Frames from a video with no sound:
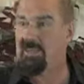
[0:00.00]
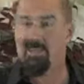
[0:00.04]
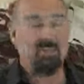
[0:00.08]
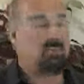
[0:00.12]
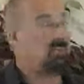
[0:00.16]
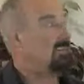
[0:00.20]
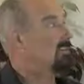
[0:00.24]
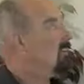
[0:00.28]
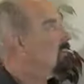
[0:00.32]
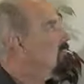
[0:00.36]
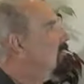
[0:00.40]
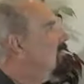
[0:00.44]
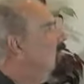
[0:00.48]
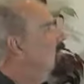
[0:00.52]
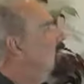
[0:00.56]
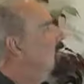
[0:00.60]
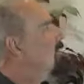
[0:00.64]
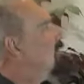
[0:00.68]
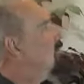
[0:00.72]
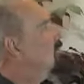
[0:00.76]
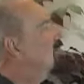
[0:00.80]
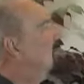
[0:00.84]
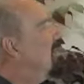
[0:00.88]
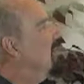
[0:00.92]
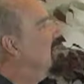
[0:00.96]
yang, all, all of
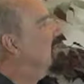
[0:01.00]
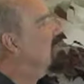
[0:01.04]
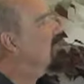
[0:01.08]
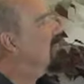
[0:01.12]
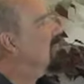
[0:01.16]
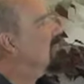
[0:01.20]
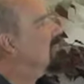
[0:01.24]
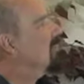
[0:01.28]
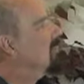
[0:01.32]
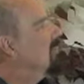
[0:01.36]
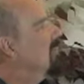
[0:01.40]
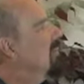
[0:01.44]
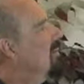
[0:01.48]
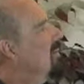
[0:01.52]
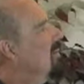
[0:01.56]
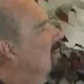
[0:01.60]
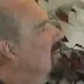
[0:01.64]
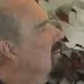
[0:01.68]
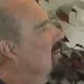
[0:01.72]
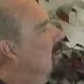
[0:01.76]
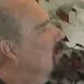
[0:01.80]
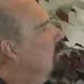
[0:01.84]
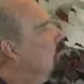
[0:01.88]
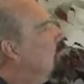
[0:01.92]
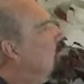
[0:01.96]
those kind of things.
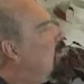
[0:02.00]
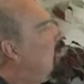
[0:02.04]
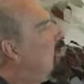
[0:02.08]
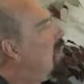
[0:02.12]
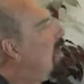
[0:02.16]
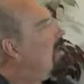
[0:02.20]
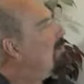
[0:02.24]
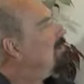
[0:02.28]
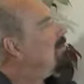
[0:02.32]
What